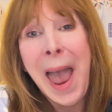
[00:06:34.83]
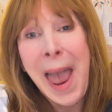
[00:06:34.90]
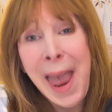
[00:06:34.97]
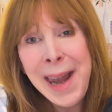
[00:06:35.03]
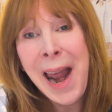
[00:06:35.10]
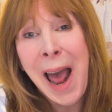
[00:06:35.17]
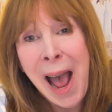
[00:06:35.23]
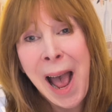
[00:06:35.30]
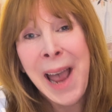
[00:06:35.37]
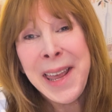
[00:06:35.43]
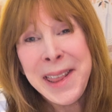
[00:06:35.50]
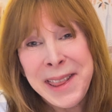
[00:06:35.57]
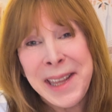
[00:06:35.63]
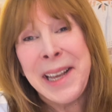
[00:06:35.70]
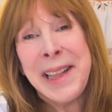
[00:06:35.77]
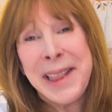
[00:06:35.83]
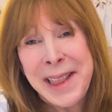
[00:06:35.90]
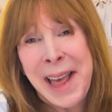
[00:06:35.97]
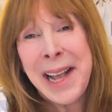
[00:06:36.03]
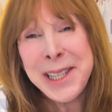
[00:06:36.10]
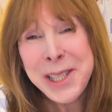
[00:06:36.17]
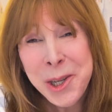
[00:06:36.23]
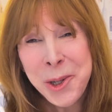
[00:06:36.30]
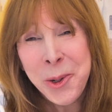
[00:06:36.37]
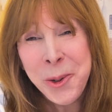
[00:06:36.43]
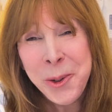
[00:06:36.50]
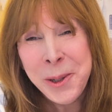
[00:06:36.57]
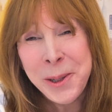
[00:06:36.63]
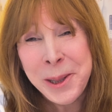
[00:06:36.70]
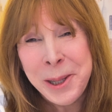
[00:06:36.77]
And I think that's
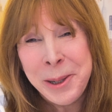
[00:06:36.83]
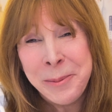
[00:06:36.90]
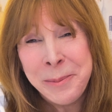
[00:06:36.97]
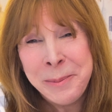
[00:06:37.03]
cool.